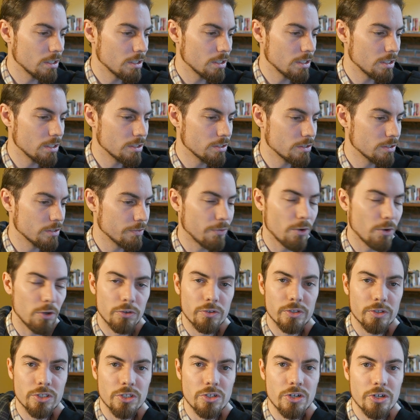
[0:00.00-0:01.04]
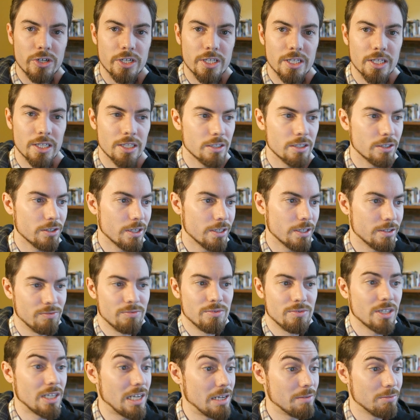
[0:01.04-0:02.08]
the folder in Unity,
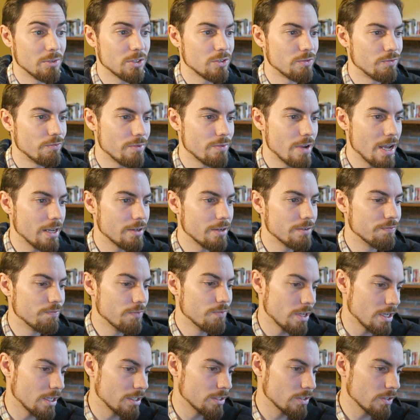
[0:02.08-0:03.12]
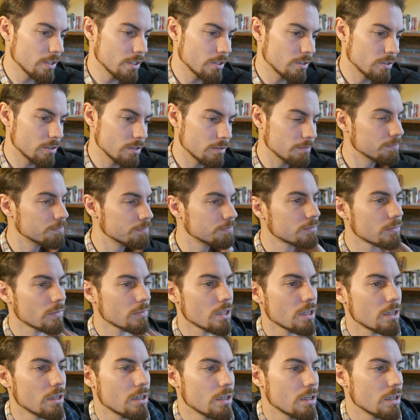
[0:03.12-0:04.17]
and the game just had dialogue.
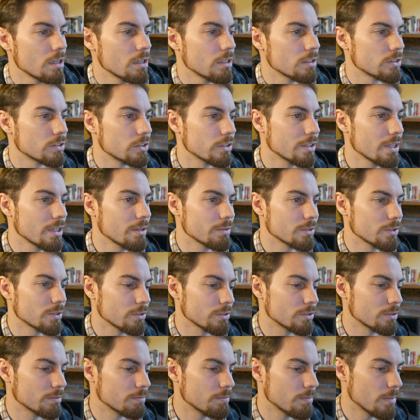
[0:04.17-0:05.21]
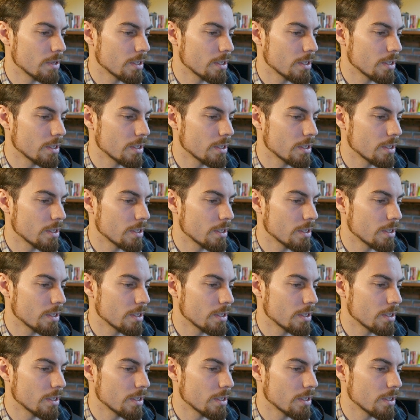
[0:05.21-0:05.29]
So that was awesome.